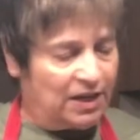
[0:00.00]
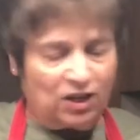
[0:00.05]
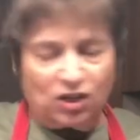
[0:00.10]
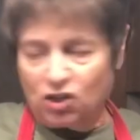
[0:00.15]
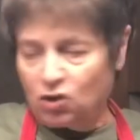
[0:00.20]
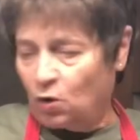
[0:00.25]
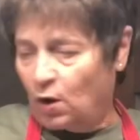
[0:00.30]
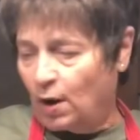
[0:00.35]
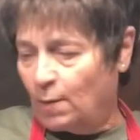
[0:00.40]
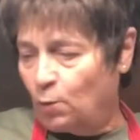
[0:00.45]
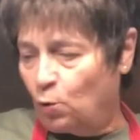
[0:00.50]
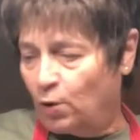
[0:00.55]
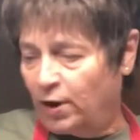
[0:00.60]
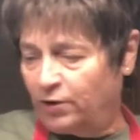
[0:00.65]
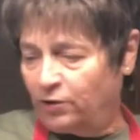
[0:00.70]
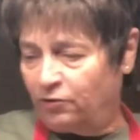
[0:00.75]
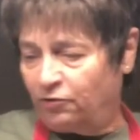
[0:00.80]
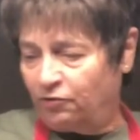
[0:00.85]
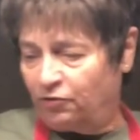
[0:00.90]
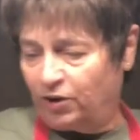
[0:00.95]
So I'm going
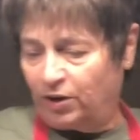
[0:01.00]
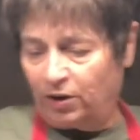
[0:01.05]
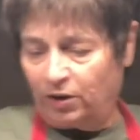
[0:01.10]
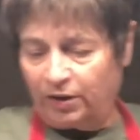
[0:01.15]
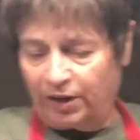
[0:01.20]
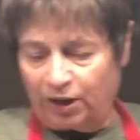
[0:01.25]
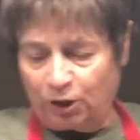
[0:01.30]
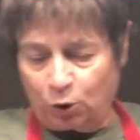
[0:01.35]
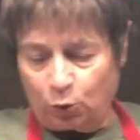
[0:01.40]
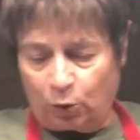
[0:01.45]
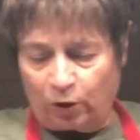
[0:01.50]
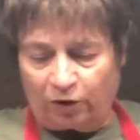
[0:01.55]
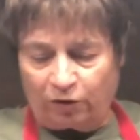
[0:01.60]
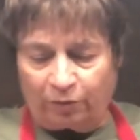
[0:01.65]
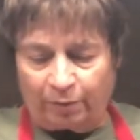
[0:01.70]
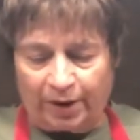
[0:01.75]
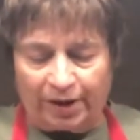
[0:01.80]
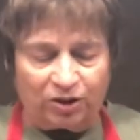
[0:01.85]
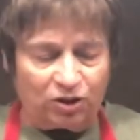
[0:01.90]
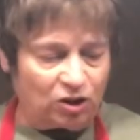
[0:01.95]
to fill each one of
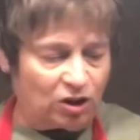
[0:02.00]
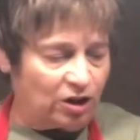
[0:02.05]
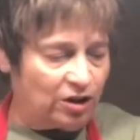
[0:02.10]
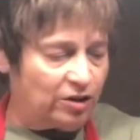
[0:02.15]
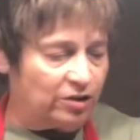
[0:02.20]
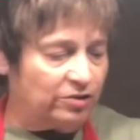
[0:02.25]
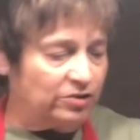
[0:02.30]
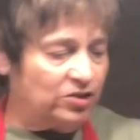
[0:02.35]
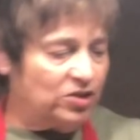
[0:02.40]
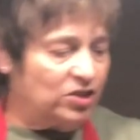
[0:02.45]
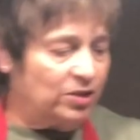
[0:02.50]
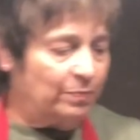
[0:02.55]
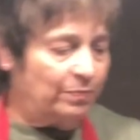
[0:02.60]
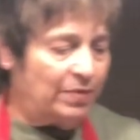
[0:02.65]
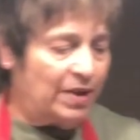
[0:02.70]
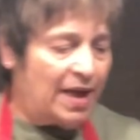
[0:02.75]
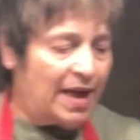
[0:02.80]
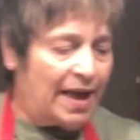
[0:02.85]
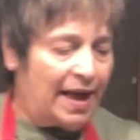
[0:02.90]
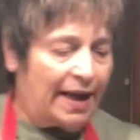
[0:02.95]
my jars,
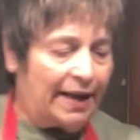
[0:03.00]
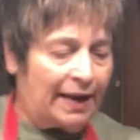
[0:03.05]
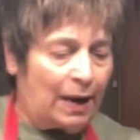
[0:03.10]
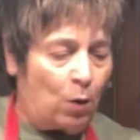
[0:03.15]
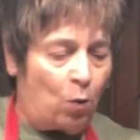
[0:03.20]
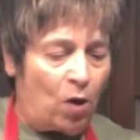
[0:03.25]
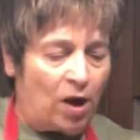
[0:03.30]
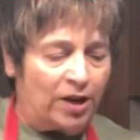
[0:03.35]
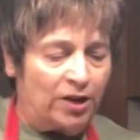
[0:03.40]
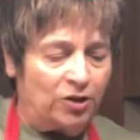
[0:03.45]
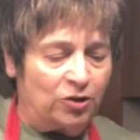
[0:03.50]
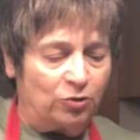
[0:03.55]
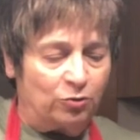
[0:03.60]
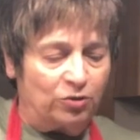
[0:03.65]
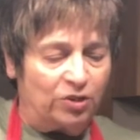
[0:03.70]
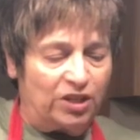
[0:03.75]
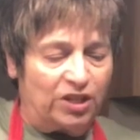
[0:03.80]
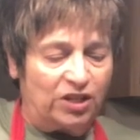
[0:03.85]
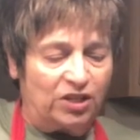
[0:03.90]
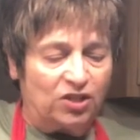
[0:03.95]
and I want to do
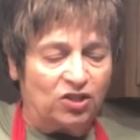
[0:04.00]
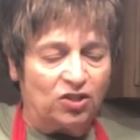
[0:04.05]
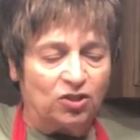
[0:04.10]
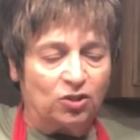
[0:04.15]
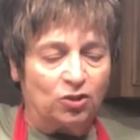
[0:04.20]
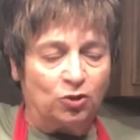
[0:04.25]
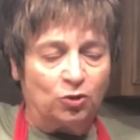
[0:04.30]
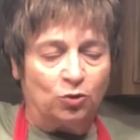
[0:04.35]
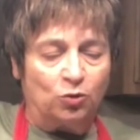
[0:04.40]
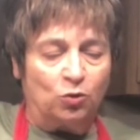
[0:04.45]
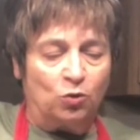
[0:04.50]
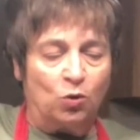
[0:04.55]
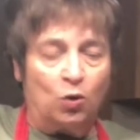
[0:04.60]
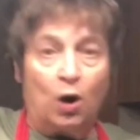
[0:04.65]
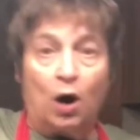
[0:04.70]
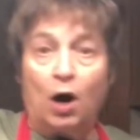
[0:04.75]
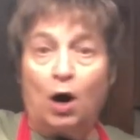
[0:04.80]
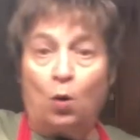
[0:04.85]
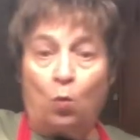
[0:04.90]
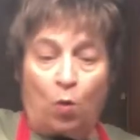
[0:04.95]
these to
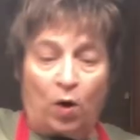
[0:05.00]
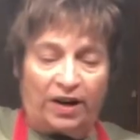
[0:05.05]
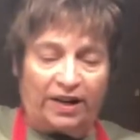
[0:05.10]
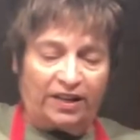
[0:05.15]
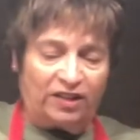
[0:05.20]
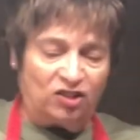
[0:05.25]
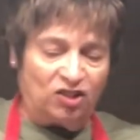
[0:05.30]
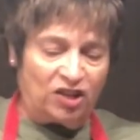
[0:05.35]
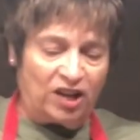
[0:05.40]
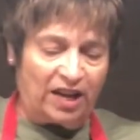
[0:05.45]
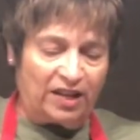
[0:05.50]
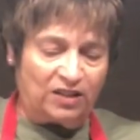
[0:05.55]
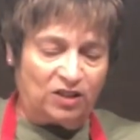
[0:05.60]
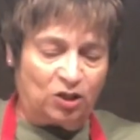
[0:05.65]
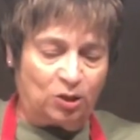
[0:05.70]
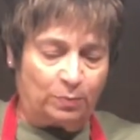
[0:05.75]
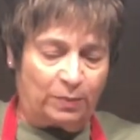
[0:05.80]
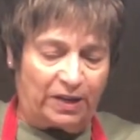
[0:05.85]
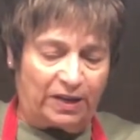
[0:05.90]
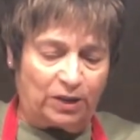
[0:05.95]
1 inch
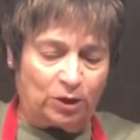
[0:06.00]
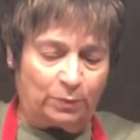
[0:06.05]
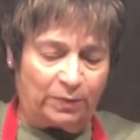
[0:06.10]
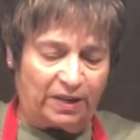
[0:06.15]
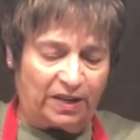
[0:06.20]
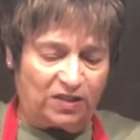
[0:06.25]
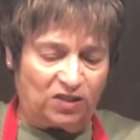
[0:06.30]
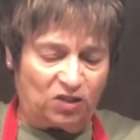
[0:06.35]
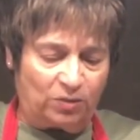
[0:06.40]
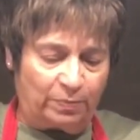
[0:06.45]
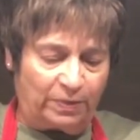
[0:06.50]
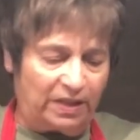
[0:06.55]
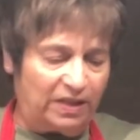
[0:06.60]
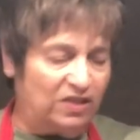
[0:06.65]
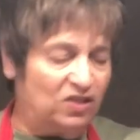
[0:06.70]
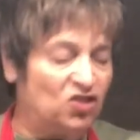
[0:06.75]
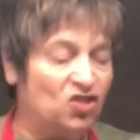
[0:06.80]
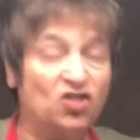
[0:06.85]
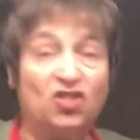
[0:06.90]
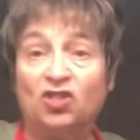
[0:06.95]
headspace because the
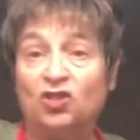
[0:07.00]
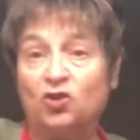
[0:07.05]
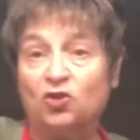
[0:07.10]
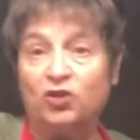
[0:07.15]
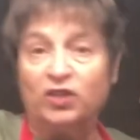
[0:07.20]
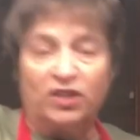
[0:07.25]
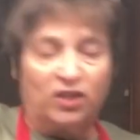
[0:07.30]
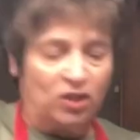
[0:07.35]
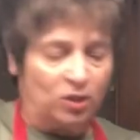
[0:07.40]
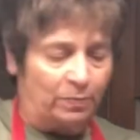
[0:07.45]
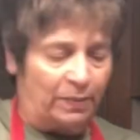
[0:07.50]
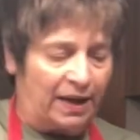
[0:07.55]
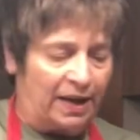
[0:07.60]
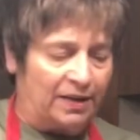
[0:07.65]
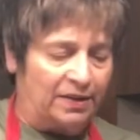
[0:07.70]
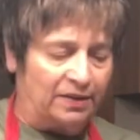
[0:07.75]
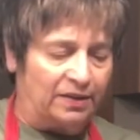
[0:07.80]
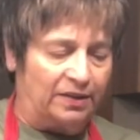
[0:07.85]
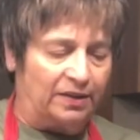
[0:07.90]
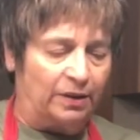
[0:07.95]
beans still could expand
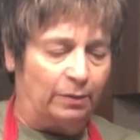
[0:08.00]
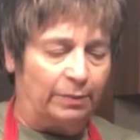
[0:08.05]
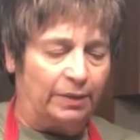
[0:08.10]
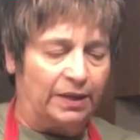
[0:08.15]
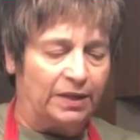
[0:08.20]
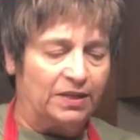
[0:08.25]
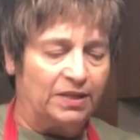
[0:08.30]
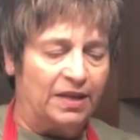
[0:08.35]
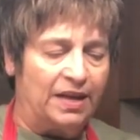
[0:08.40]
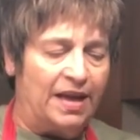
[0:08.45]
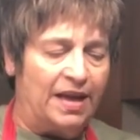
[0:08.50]
a little bit.